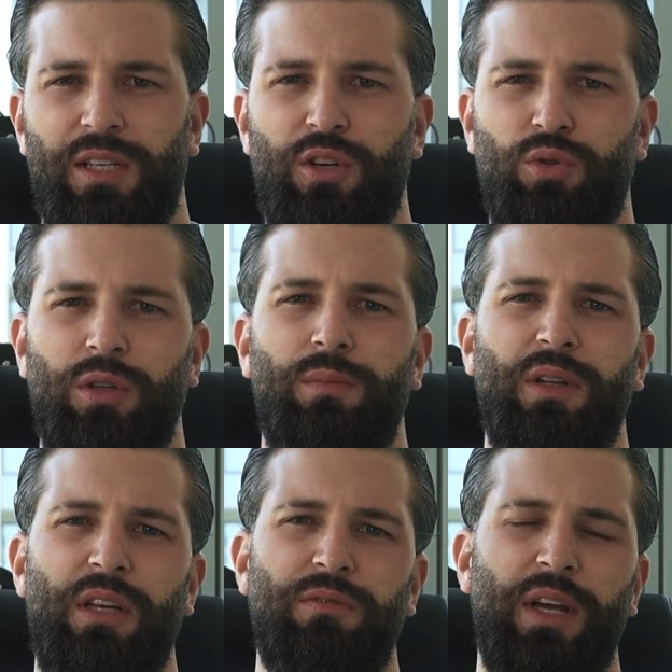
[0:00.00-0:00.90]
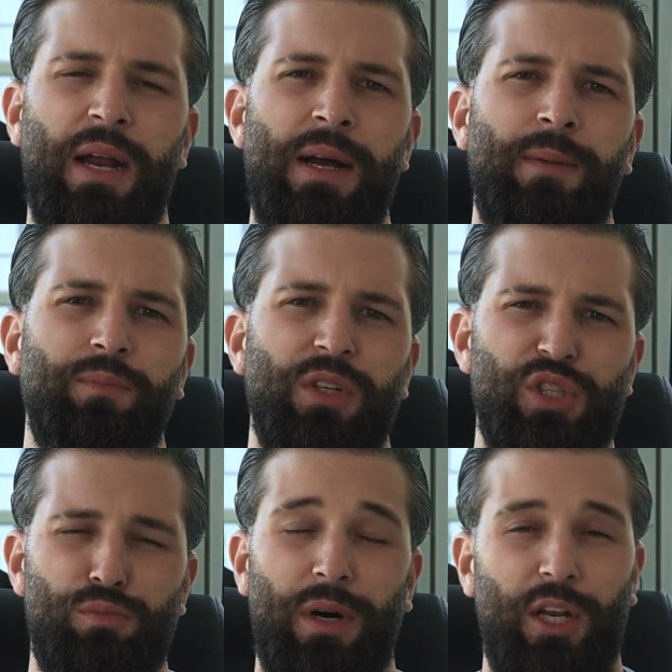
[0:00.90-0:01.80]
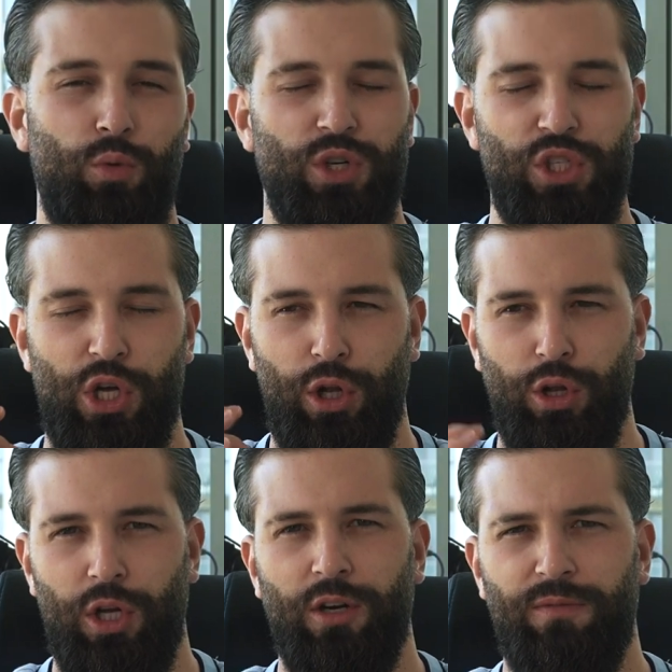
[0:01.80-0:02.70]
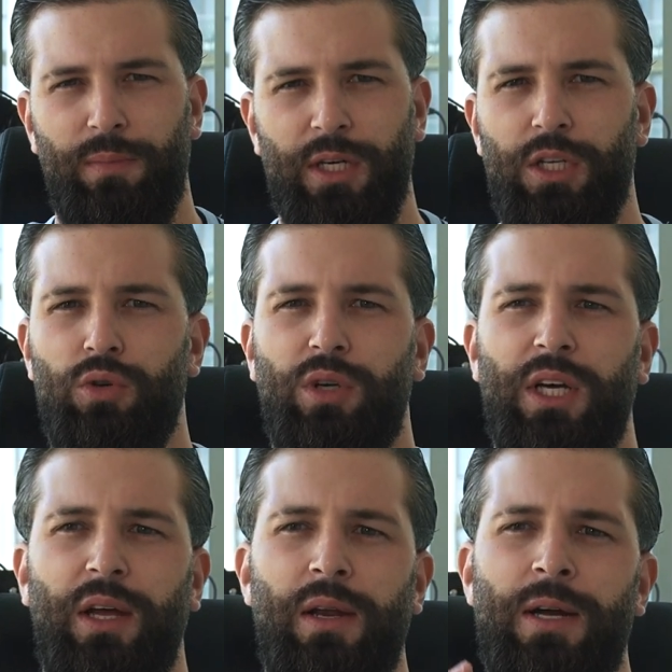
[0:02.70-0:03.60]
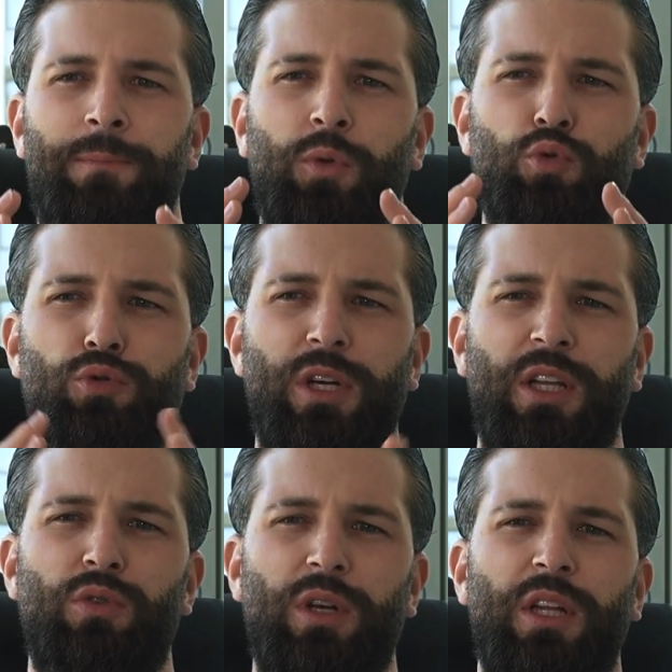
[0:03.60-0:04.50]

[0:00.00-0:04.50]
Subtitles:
I truly believe that this money, which is a lot of money, you can really